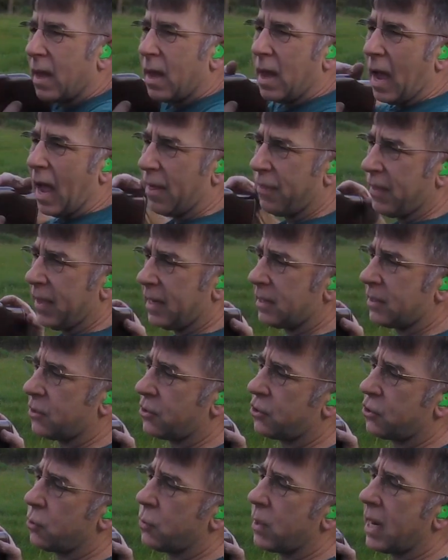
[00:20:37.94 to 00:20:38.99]
I think to
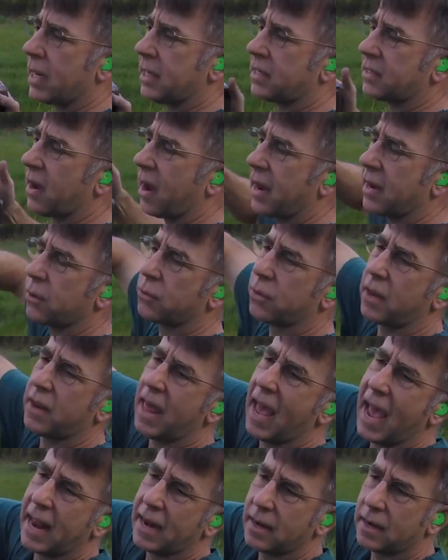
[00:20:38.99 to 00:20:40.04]
shoot any tighter than
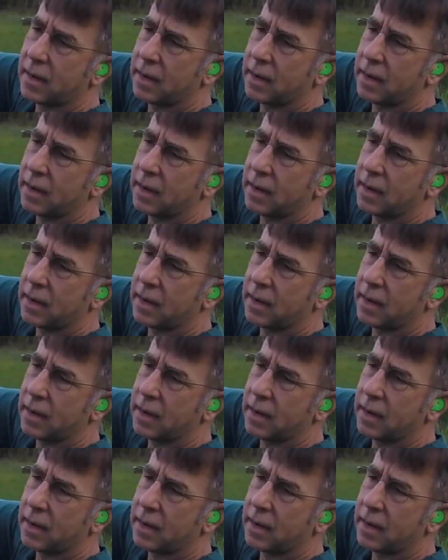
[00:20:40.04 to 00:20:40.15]
that,